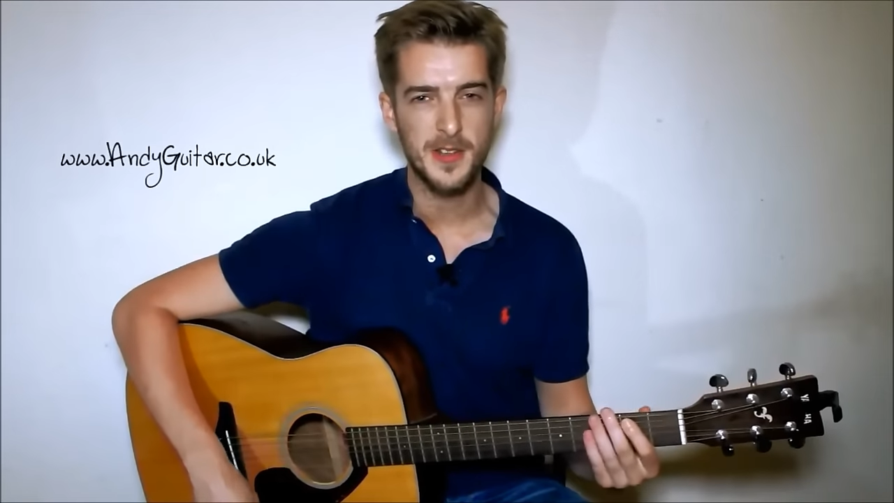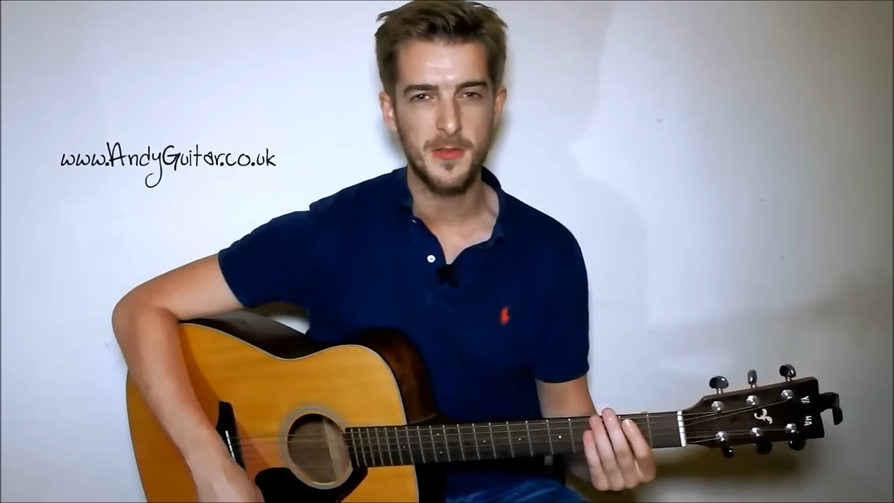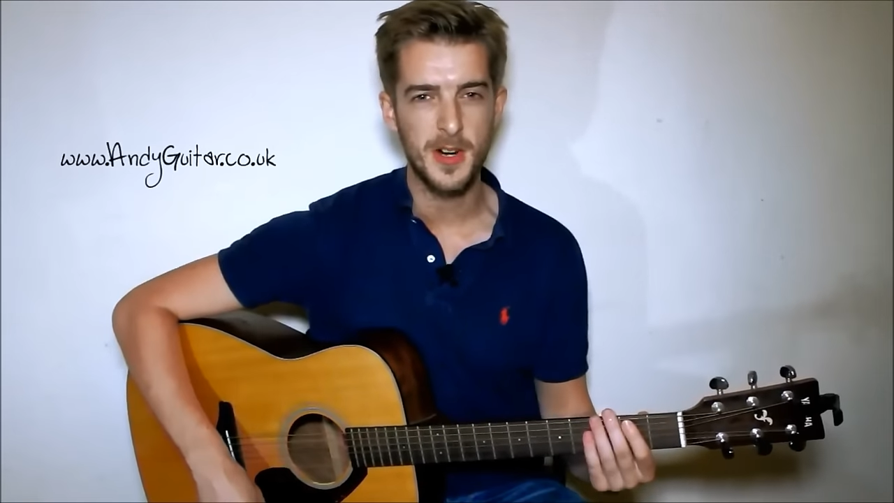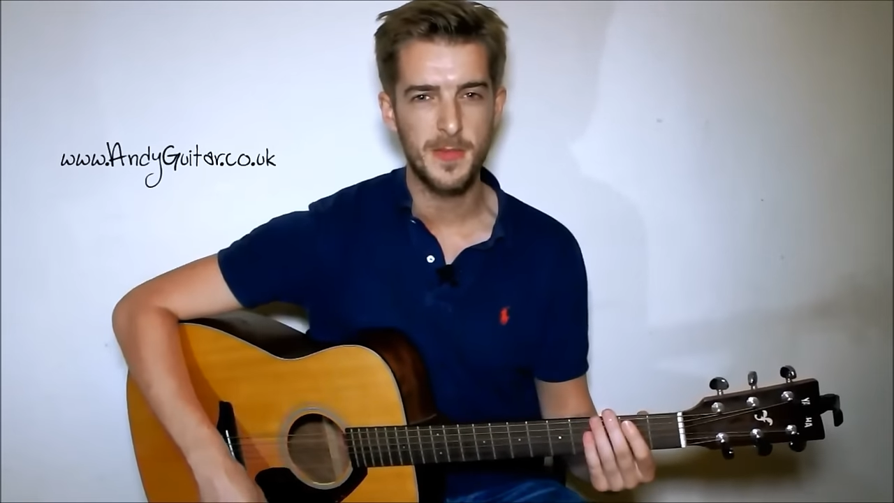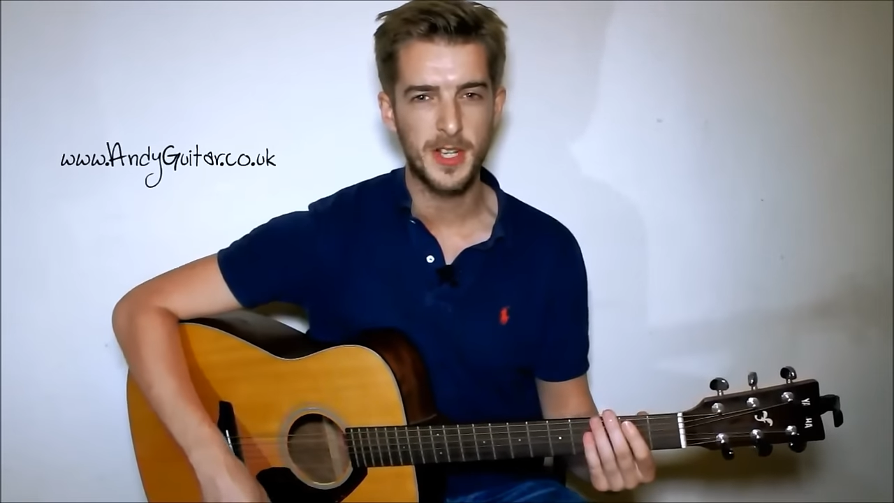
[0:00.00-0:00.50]
so
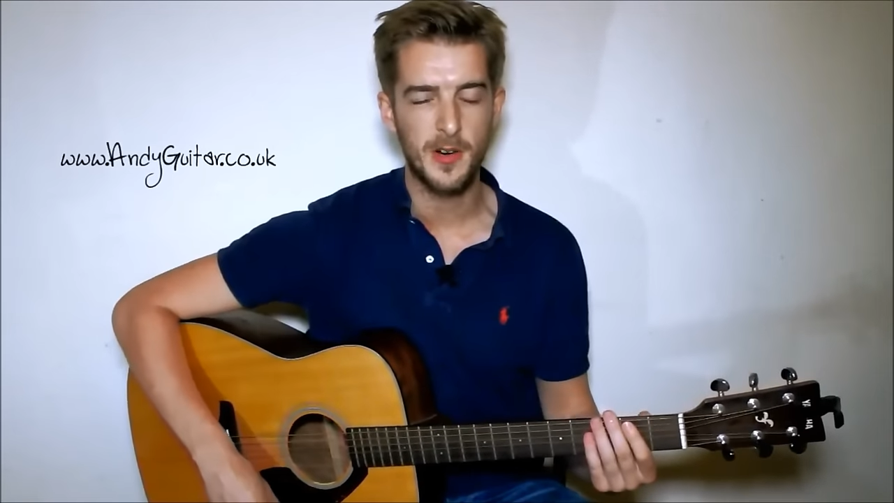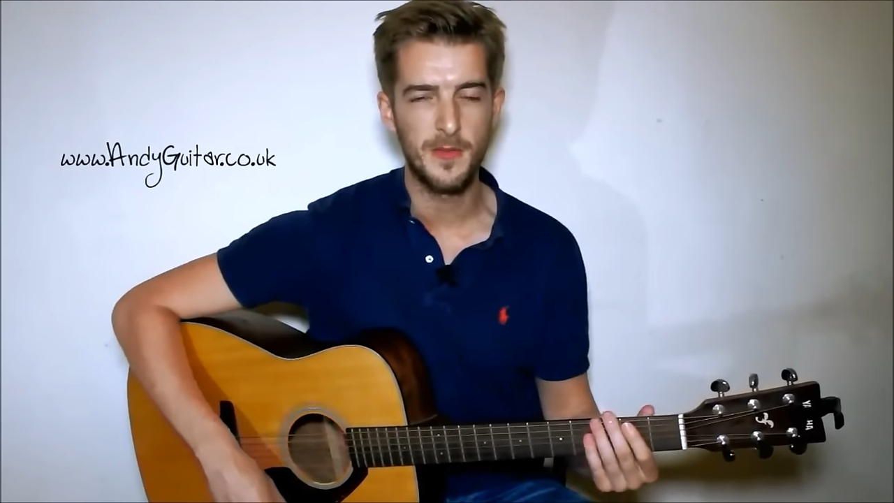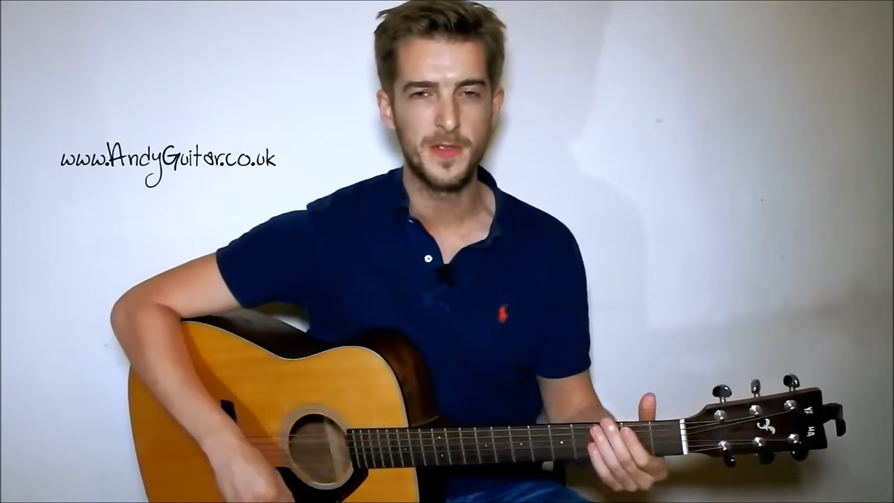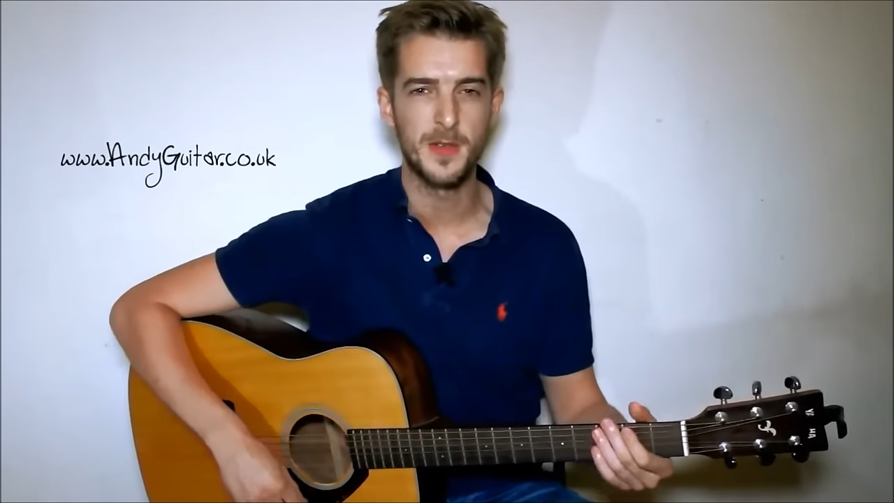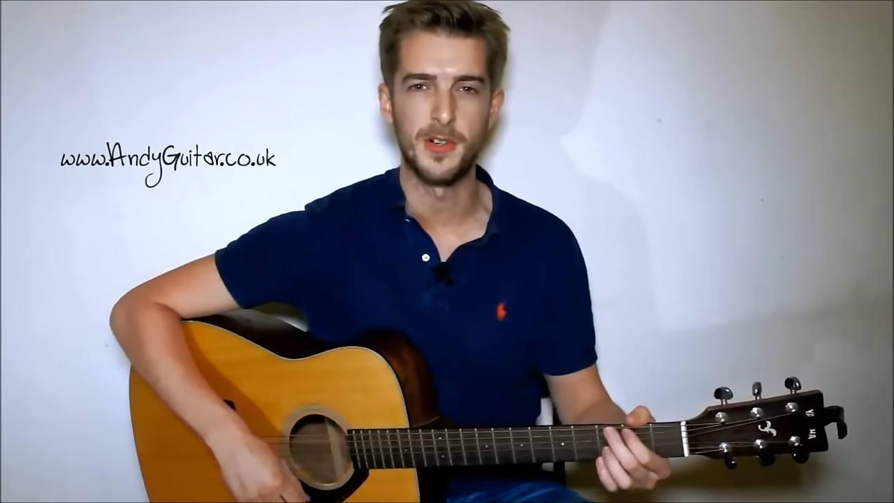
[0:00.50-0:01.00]
you want to be
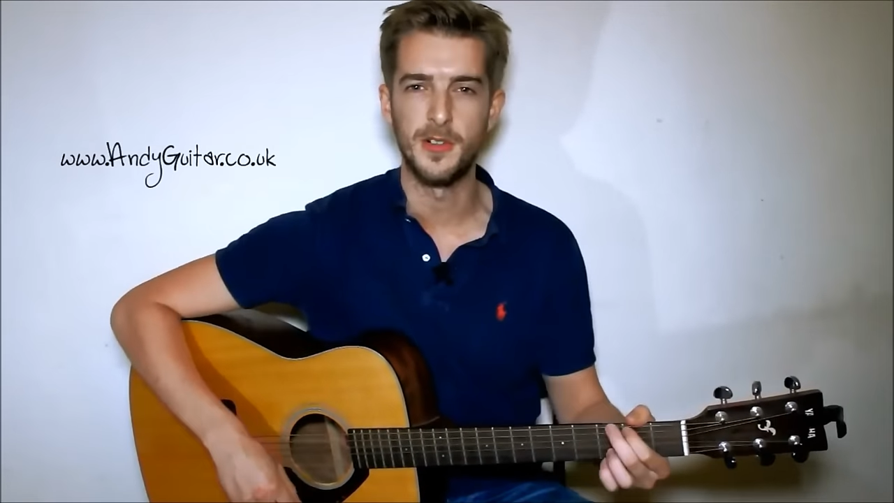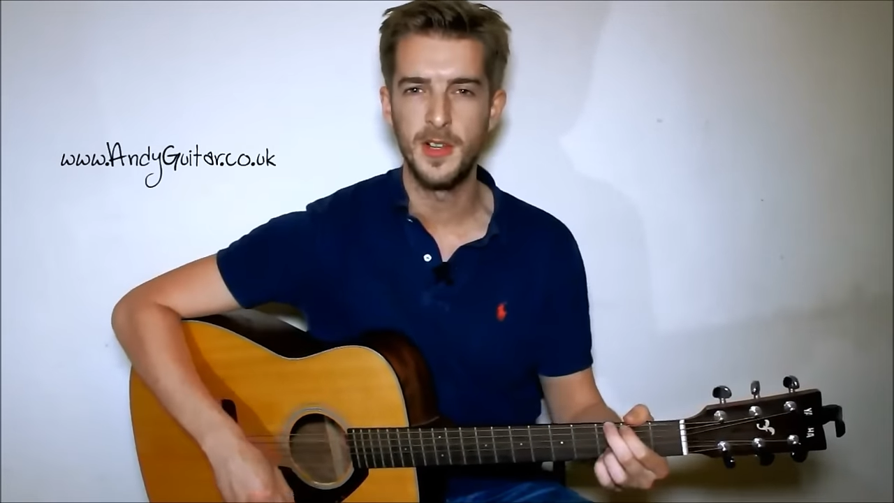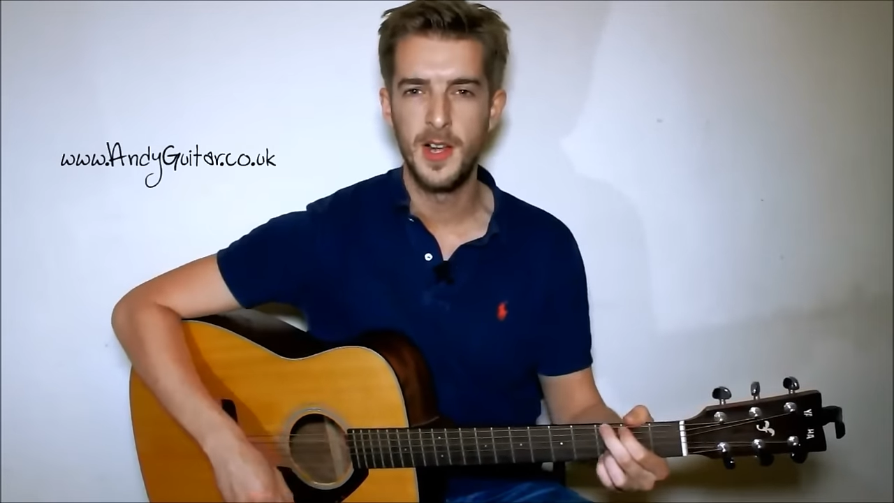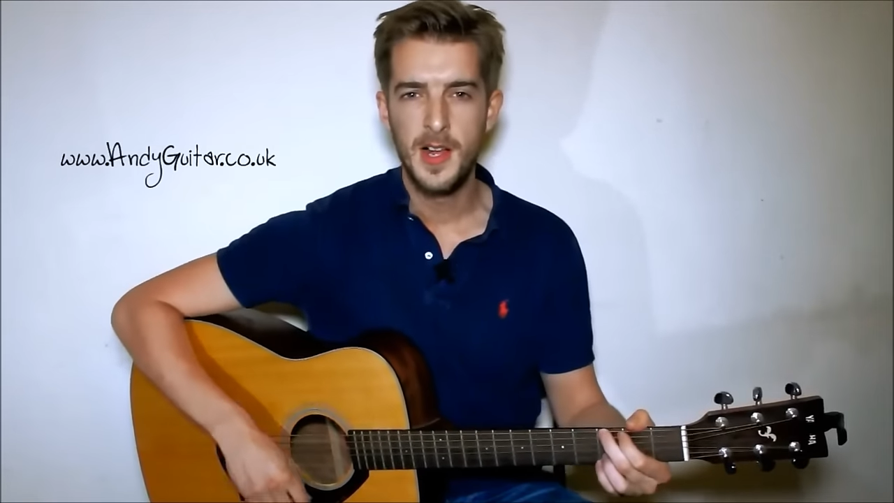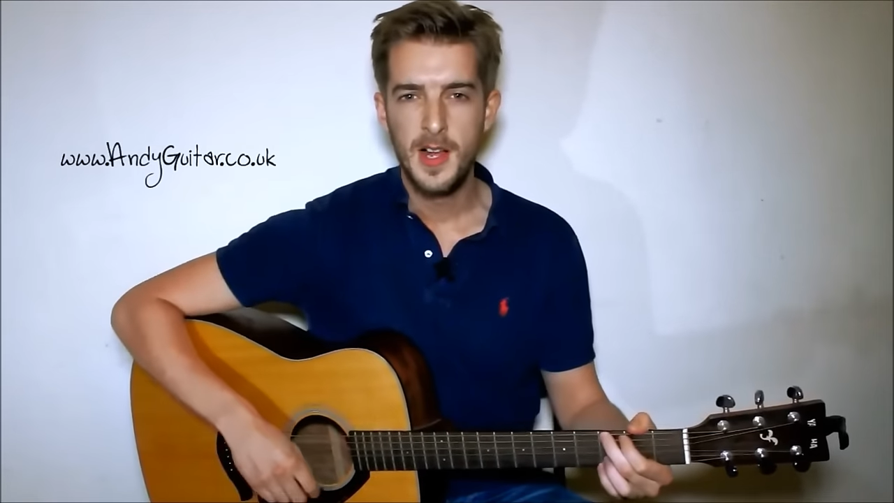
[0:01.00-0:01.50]
comfortable